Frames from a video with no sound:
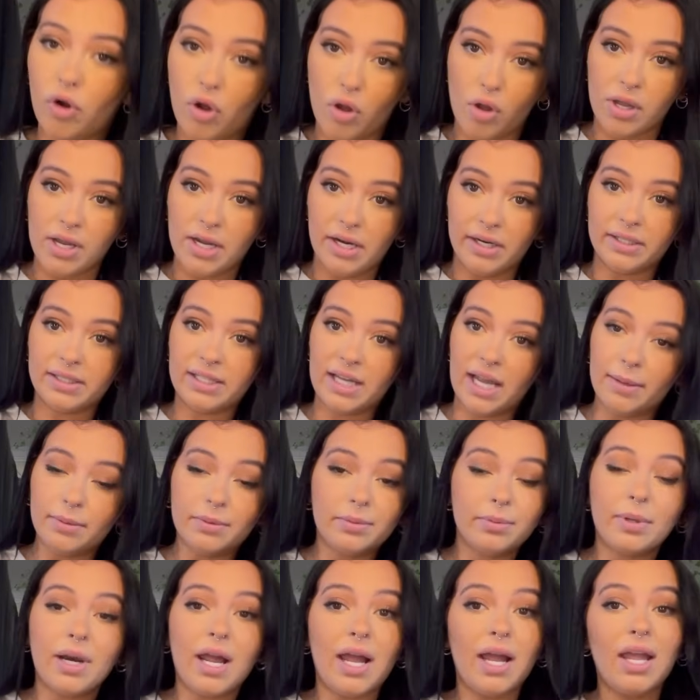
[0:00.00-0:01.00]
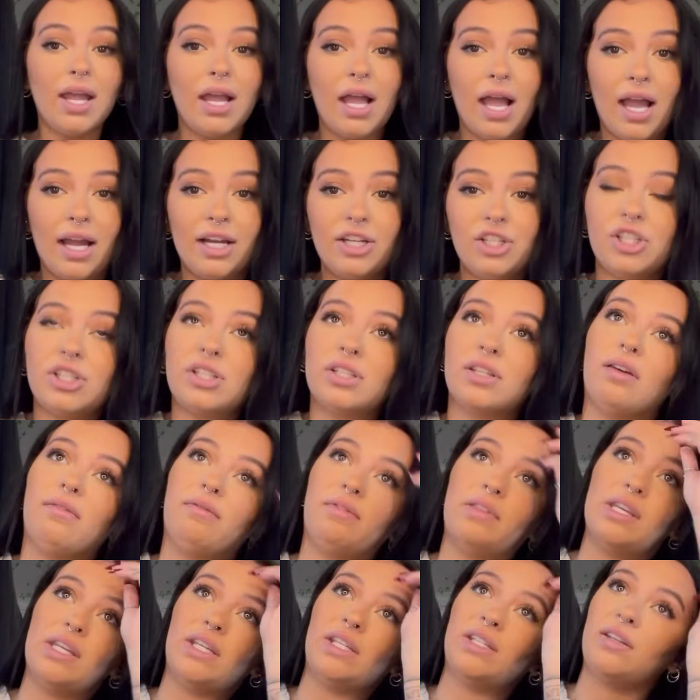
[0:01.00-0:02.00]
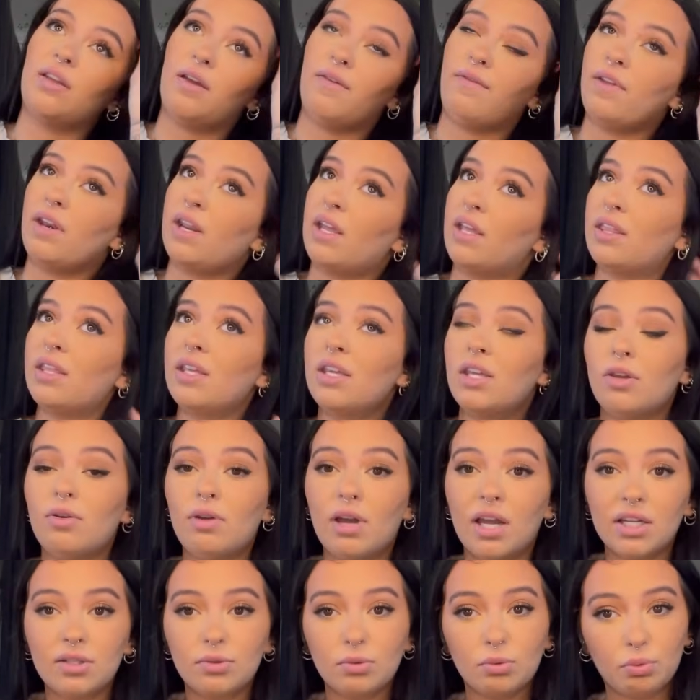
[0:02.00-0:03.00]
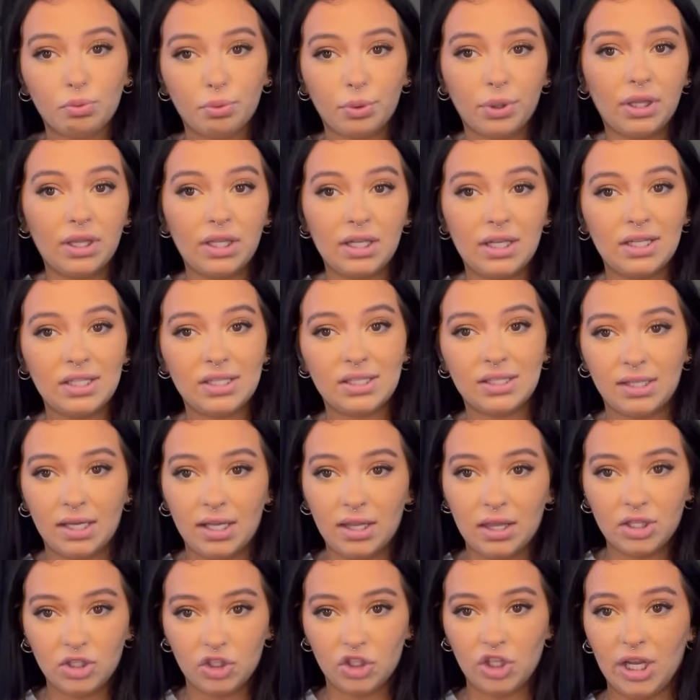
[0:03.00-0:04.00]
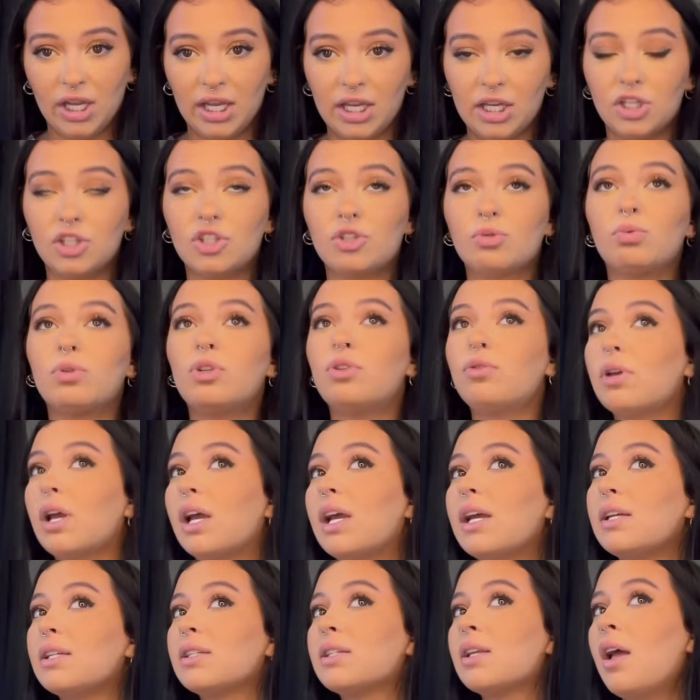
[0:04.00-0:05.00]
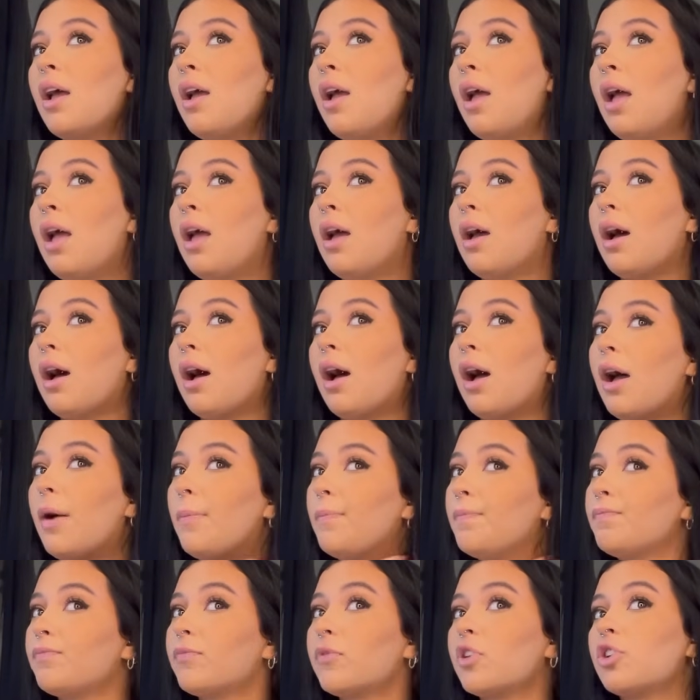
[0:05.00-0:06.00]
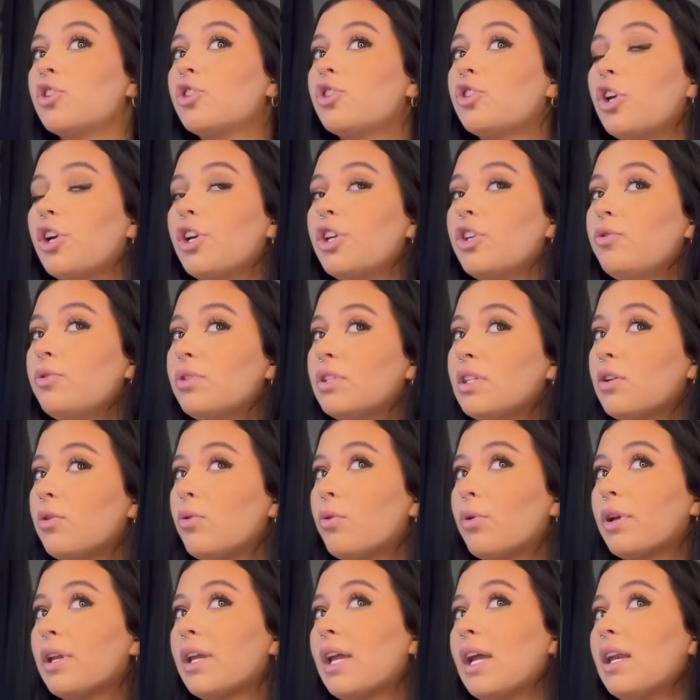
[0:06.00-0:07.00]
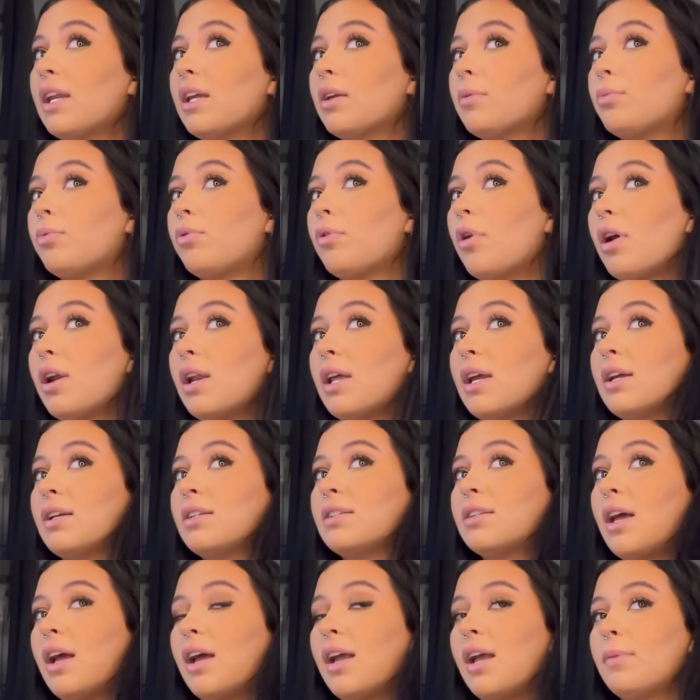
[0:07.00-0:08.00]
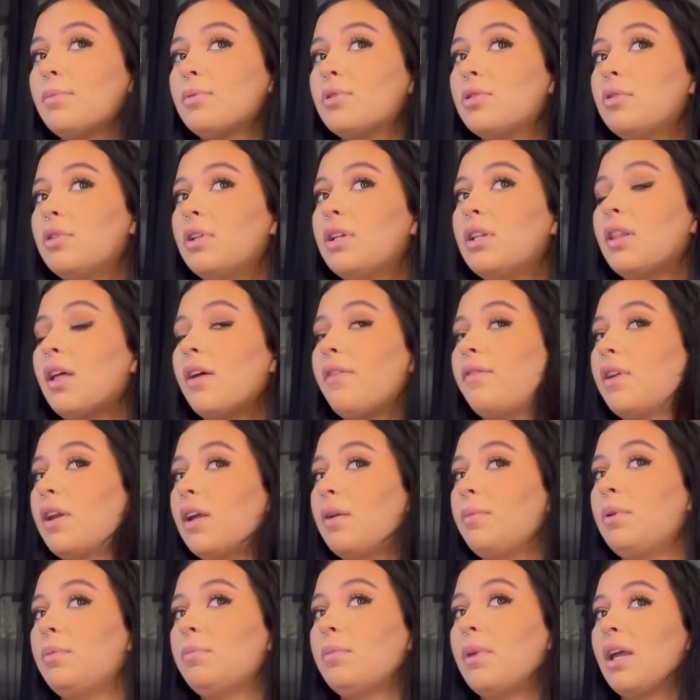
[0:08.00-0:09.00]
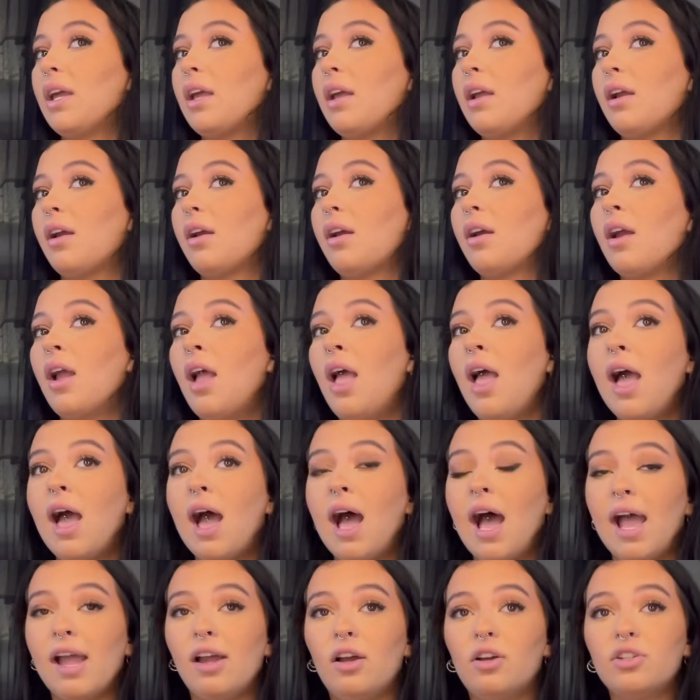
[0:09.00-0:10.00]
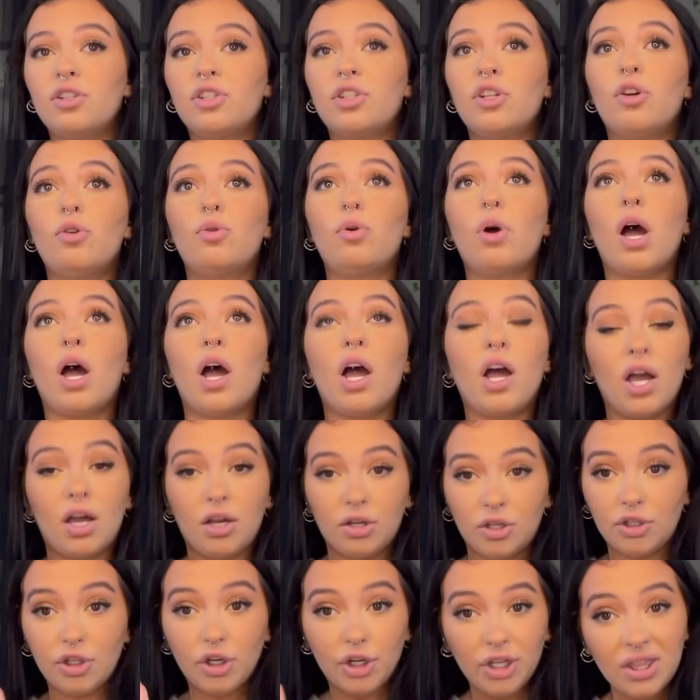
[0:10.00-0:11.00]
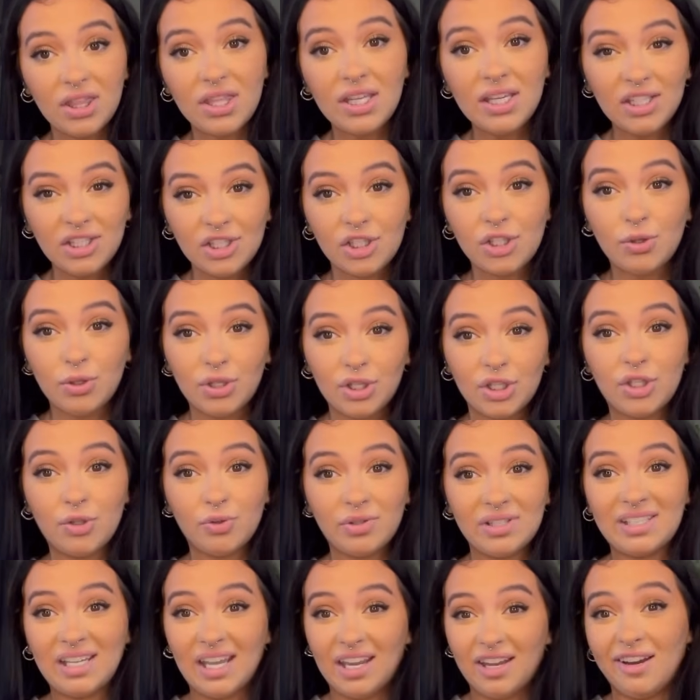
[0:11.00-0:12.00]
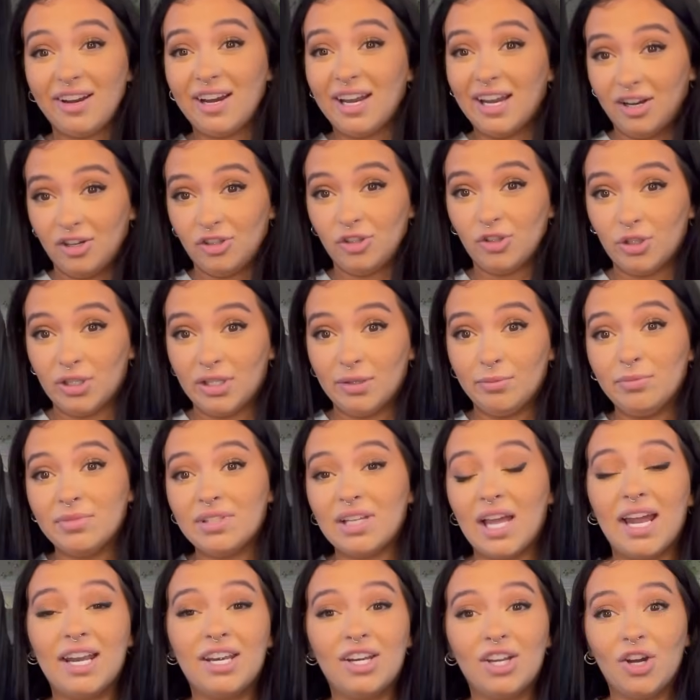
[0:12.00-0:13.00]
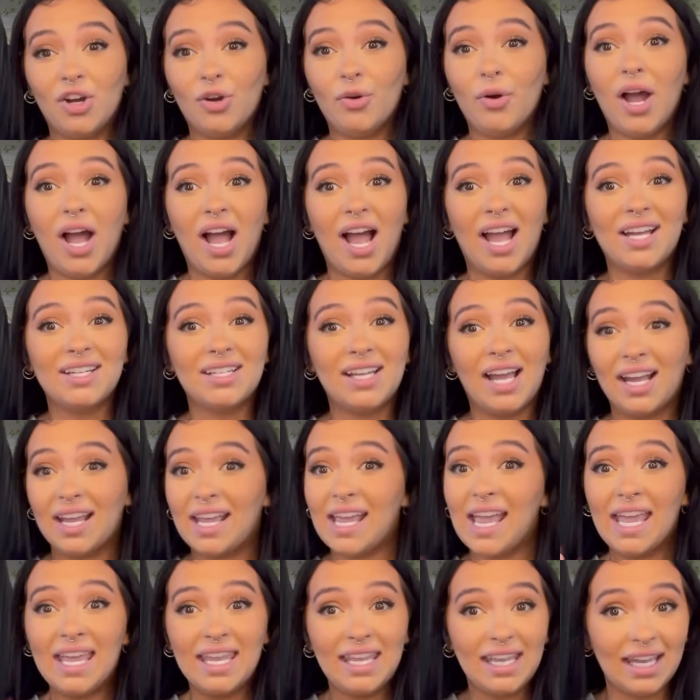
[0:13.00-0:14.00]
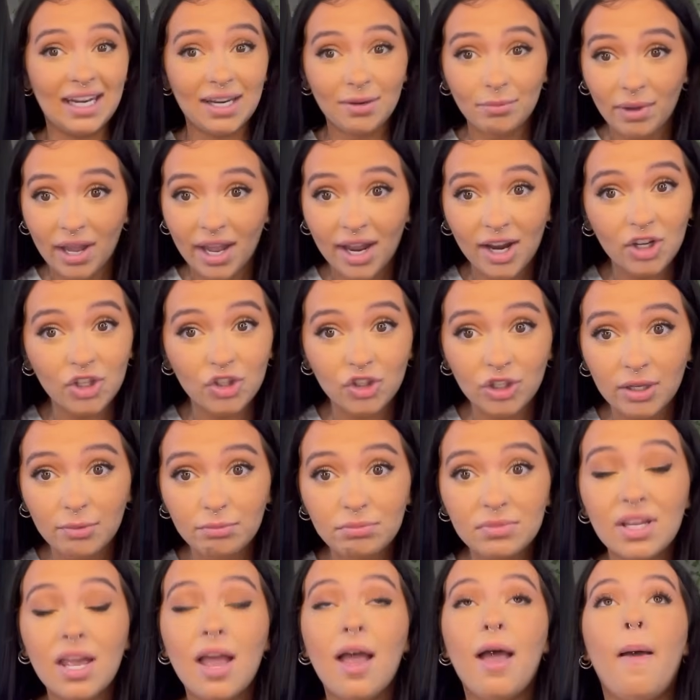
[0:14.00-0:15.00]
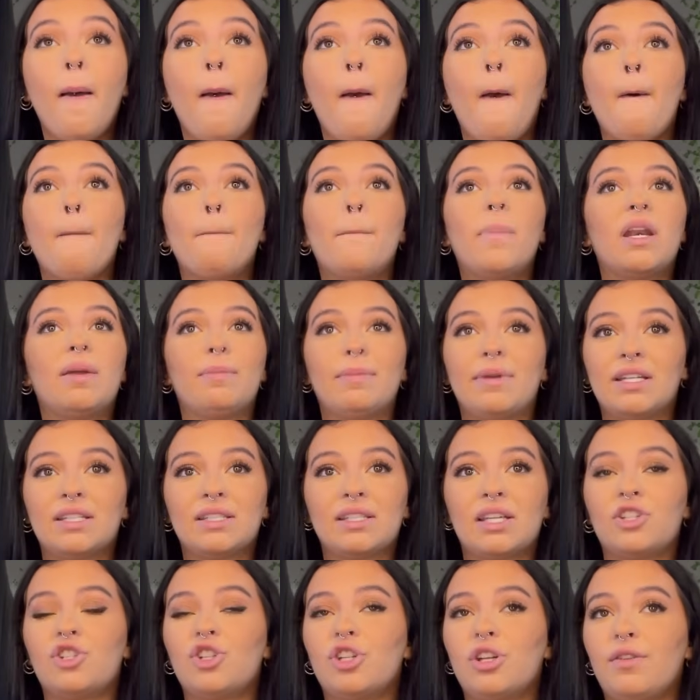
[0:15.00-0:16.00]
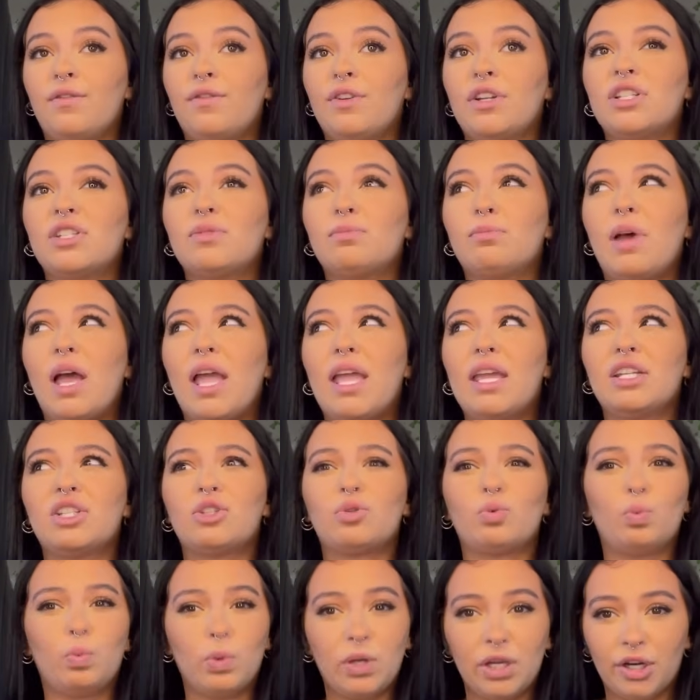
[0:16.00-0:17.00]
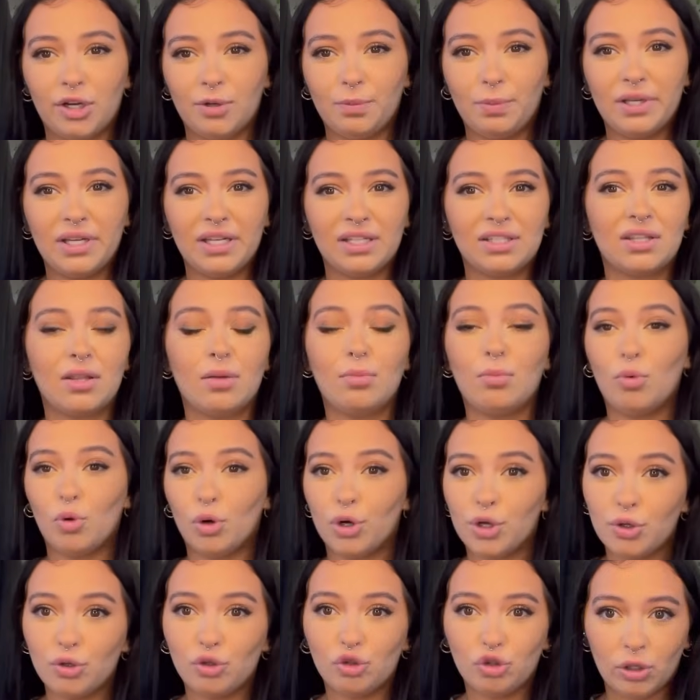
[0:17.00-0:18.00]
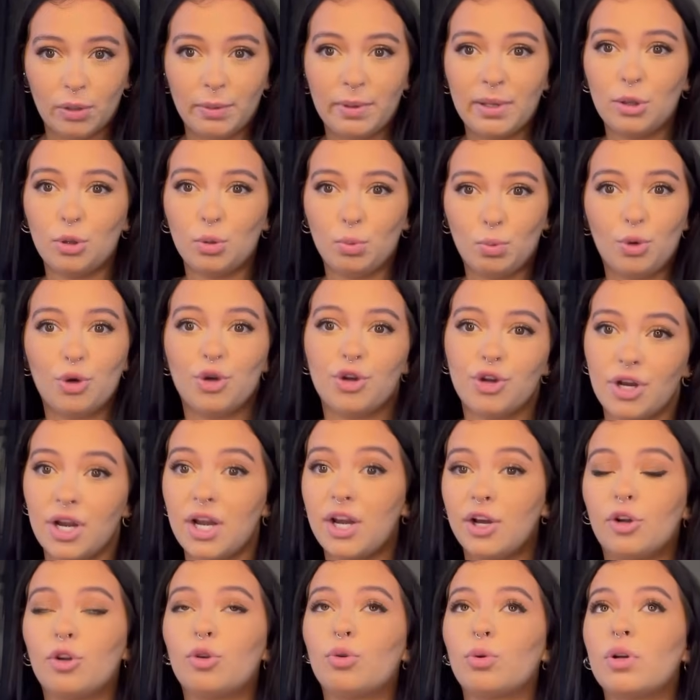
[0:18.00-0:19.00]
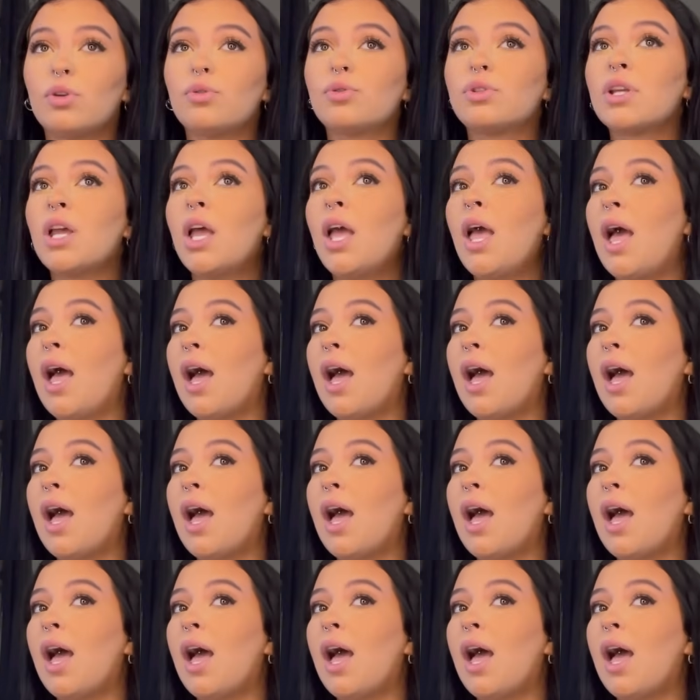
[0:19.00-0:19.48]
all hair types, but I just love this stuff, and I think you guys will really see the change when you guys start using organic products. I absolutely love it. I mean, hair, I also, a good thing too to do is get your hair trimmed. I know I hate getting my hair trimmed, but it makes such a difference. It's weird because the more you trim it, the more your hair grows.